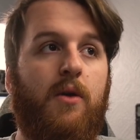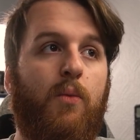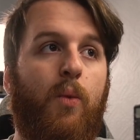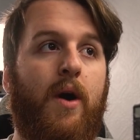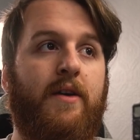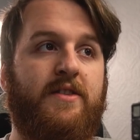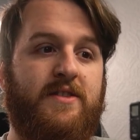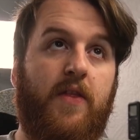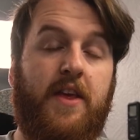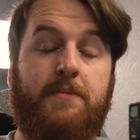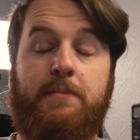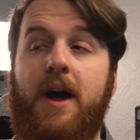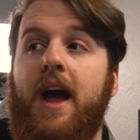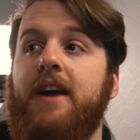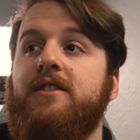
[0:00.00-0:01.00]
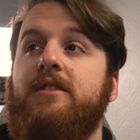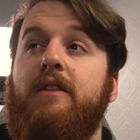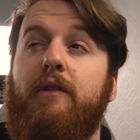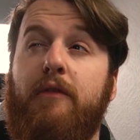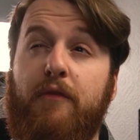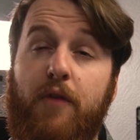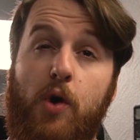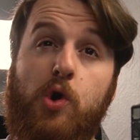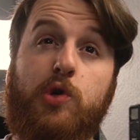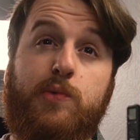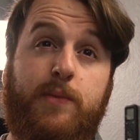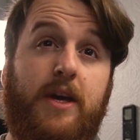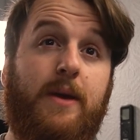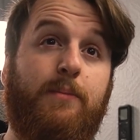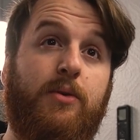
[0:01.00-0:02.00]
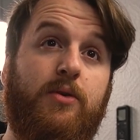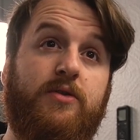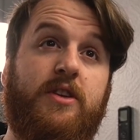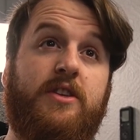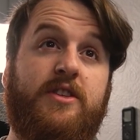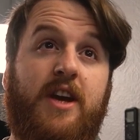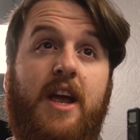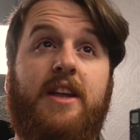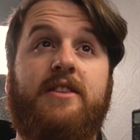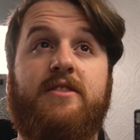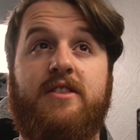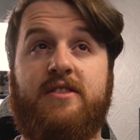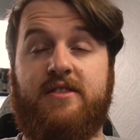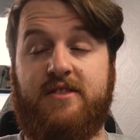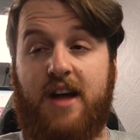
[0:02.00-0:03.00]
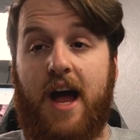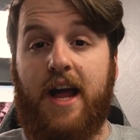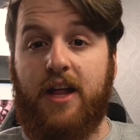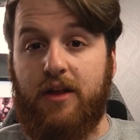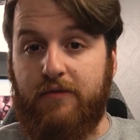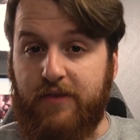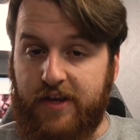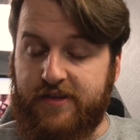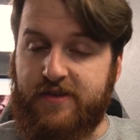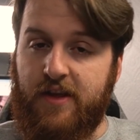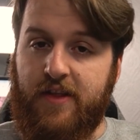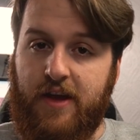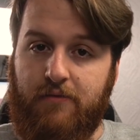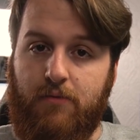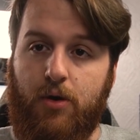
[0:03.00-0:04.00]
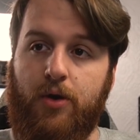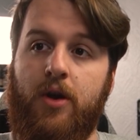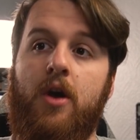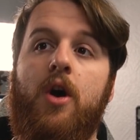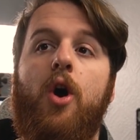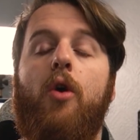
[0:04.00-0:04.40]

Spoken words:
Whereas this might actually force people to change the style of list that they run,